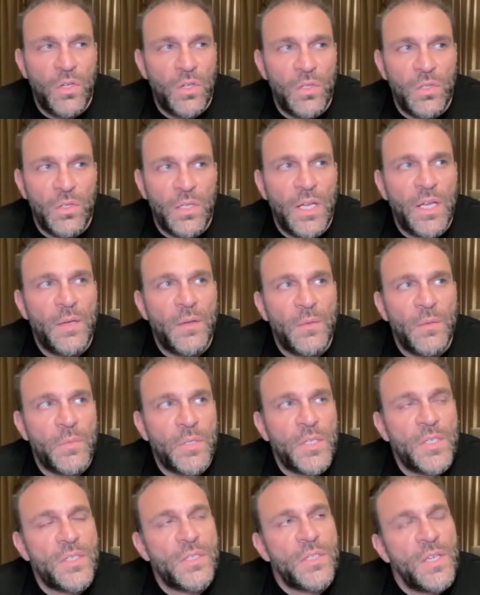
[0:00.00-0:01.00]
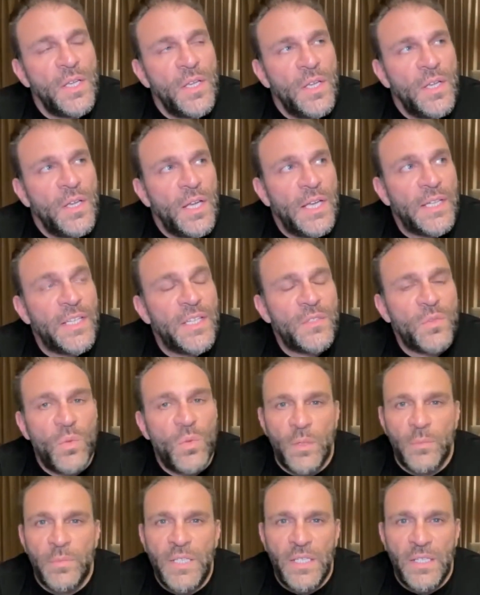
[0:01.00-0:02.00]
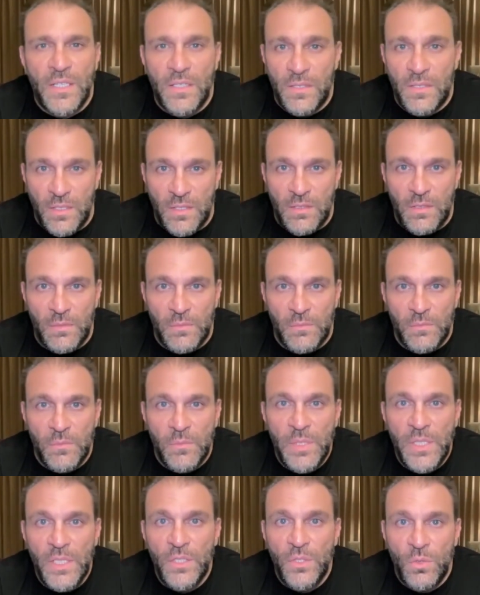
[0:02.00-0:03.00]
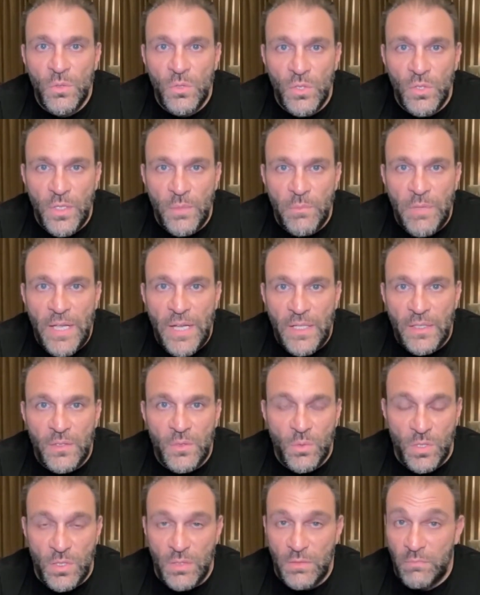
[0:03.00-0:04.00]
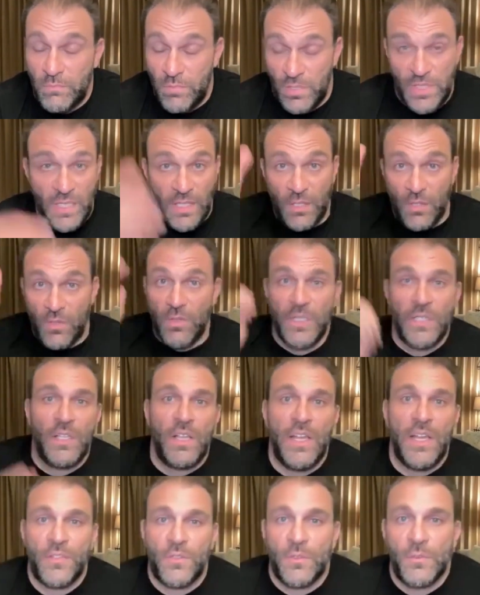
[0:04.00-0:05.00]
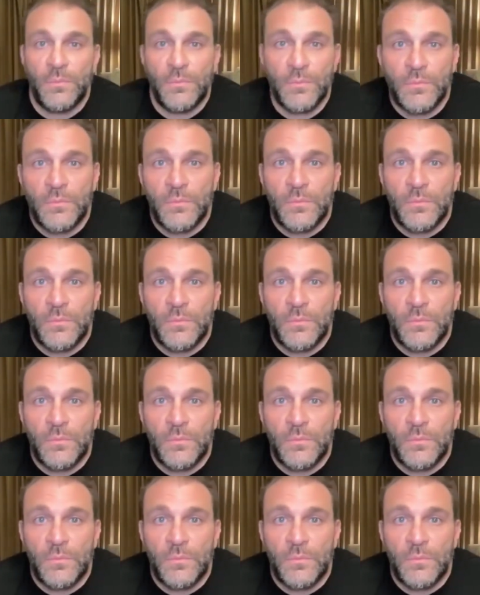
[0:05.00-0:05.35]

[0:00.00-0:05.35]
all. Because I guess what I'm getting at is this: me and you are looking back to our second grade classroom.